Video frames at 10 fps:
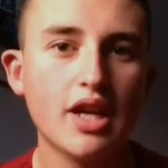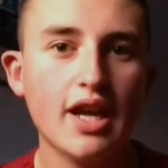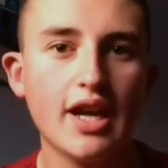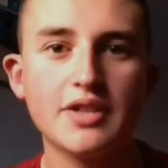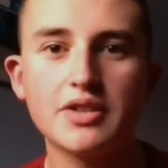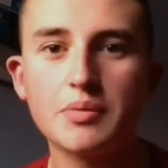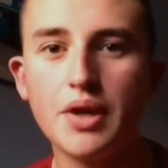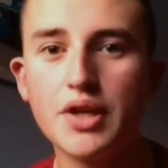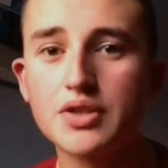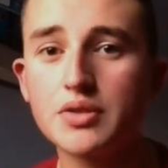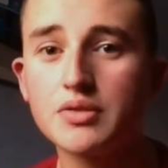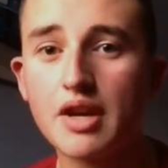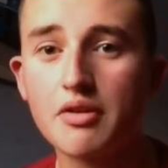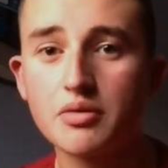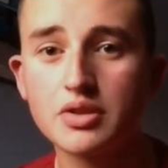And the person who
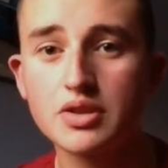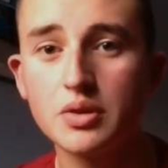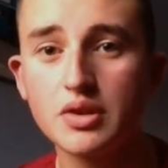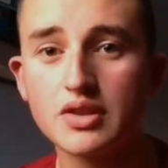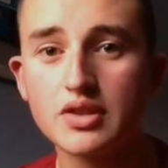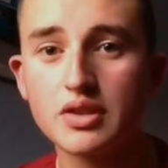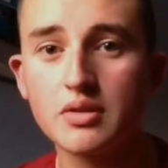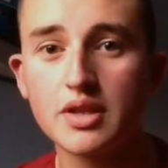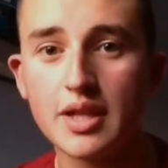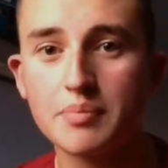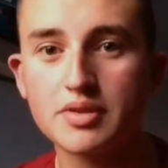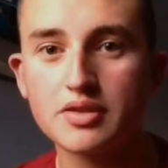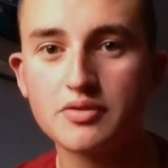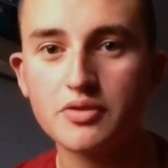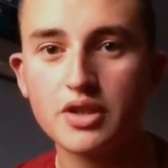Daryl was talking to in
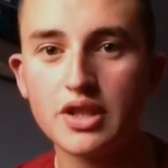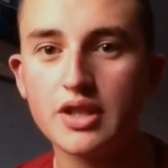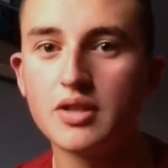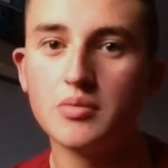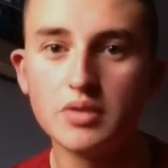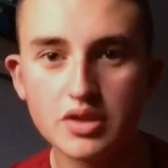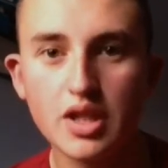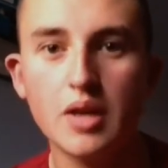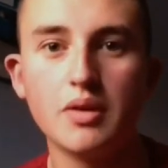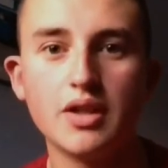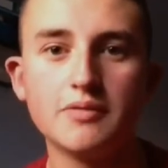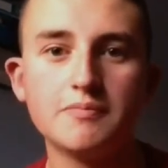episode 3 was Noah.